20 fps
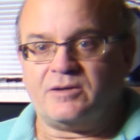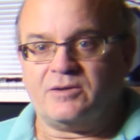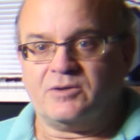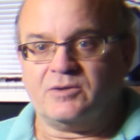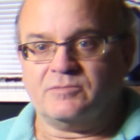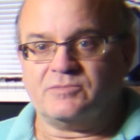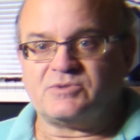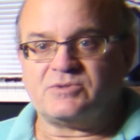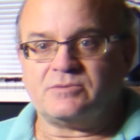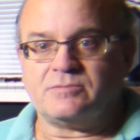
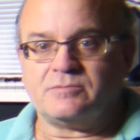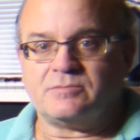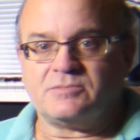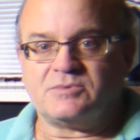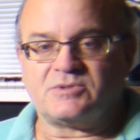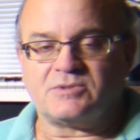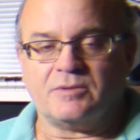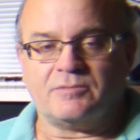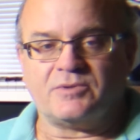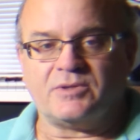ohms,
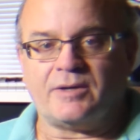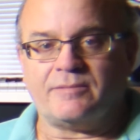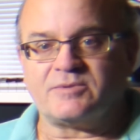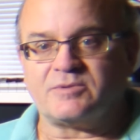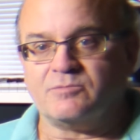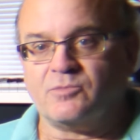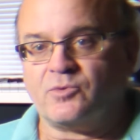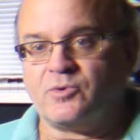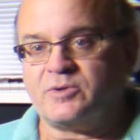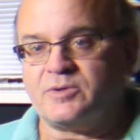sometimes
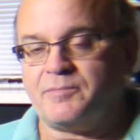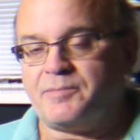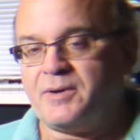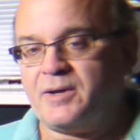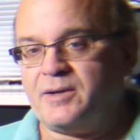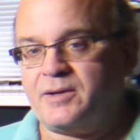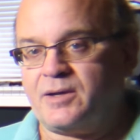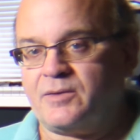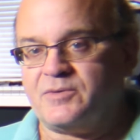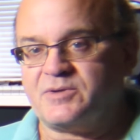more
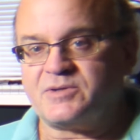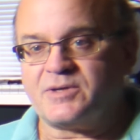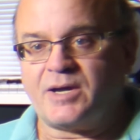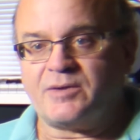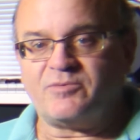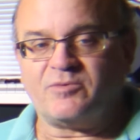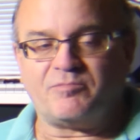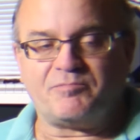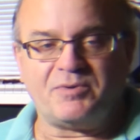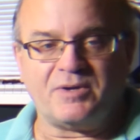depending on the
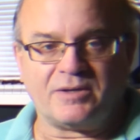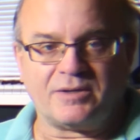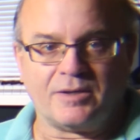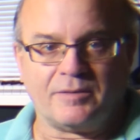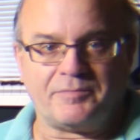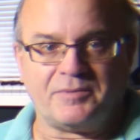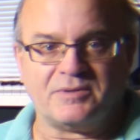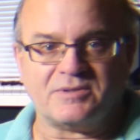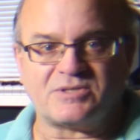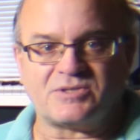type of
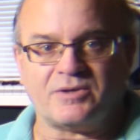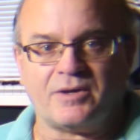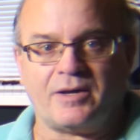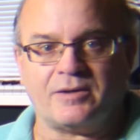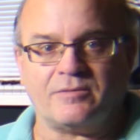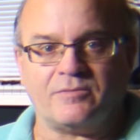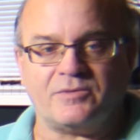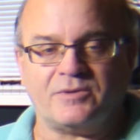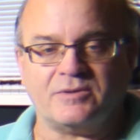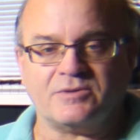pickup
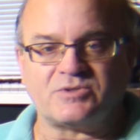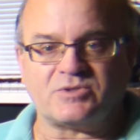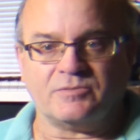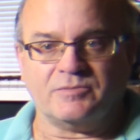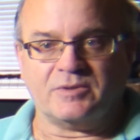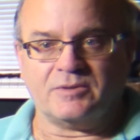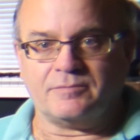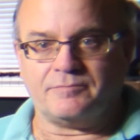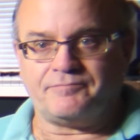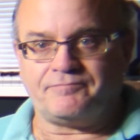inside of the
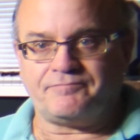instrument.